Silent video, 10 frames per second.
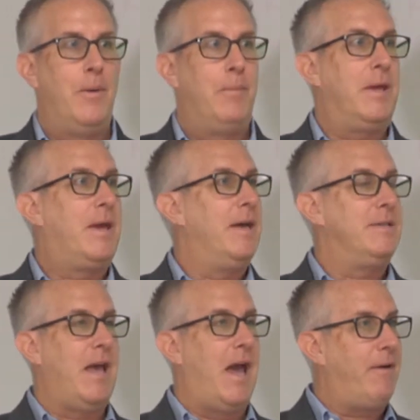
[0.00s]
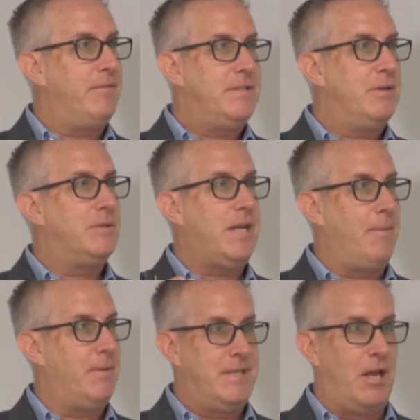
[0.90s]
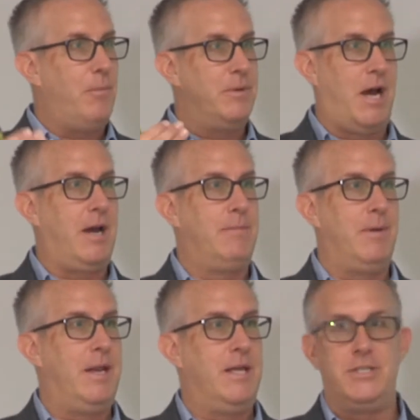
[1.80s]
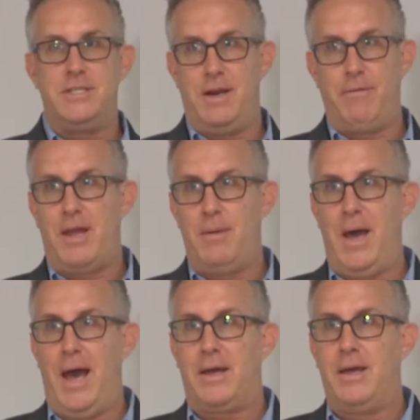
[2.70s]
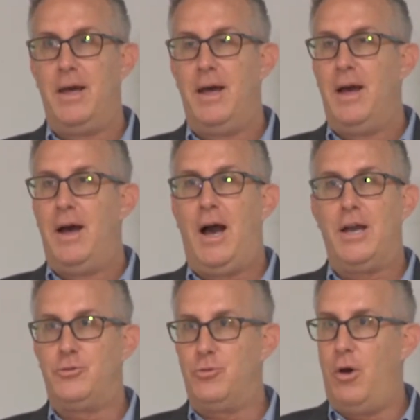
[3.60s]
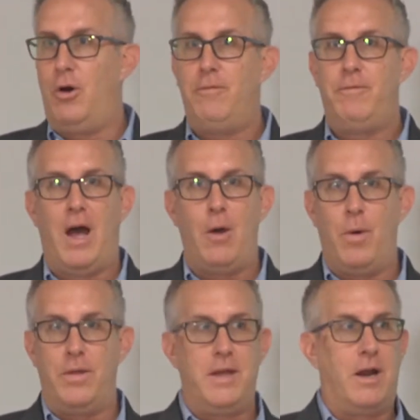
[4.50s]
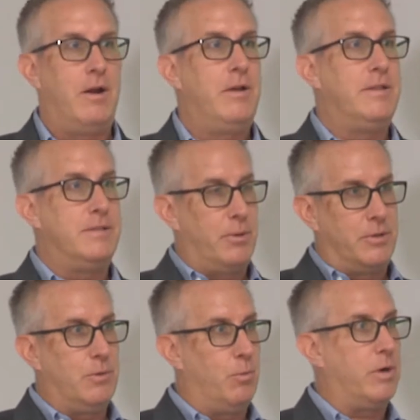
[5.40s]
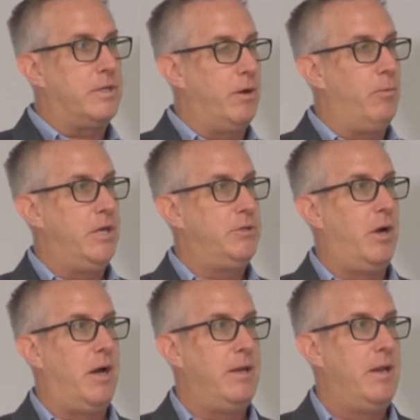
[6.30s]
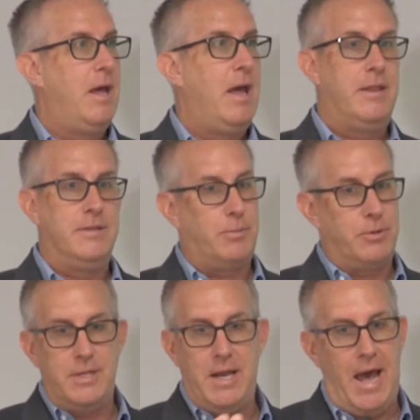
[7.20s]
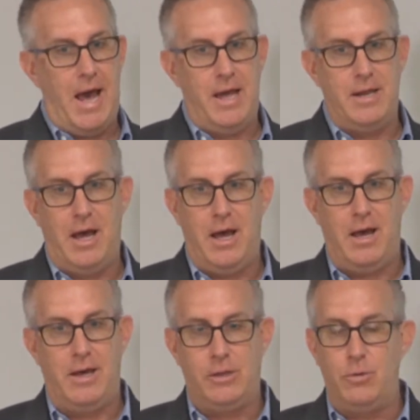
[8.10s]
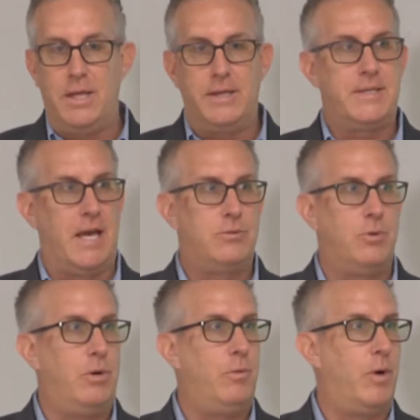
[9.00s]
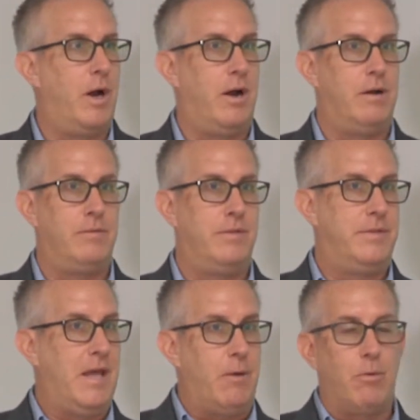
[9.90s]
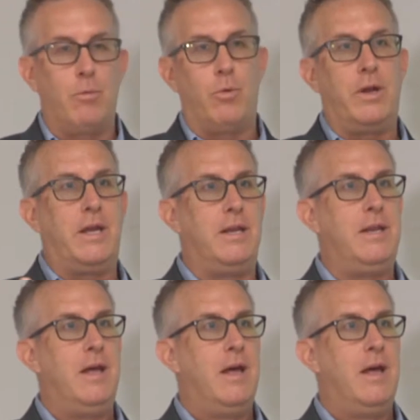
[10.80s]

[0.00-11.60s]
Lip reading: Because every single time I sent home a document, it just never came back. I drove, I went there, this person worked in a restaurant, this person had a unique schedule where they were working